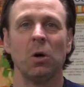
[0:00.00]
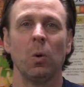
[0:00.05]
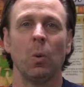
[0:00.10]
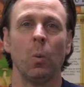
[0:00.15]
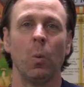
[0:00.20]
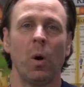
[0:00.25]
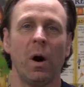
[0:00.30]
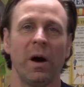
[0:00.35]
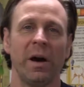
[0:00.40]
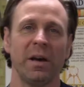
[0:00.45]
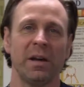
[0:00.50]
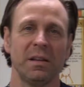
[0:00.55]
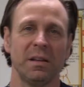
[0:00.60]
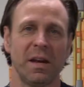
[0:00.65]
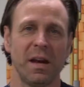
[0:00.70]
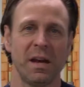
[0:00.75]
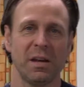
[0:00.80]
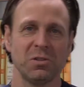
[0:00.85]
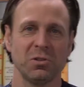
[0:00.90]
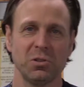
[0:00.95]
Why a
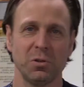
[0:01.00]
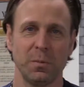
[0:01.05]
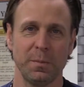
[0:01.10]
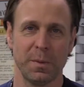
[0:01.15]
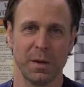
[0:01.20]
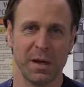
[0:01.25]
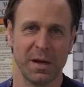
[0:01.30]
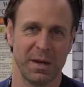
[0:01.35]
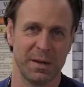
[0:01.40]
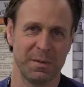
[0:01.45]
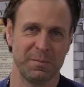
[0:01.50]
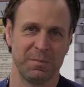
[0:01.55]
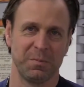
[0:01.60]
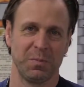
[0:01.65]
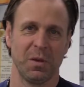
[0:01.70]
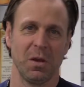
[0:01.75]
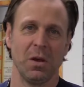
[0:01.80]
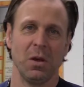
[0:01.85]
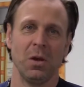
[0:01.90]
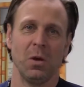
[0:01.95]
national bank?
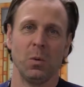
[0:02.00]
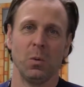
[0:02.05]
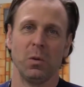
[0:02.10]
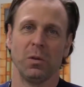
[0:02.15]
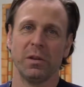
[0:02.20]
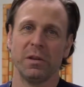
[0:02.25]
Well,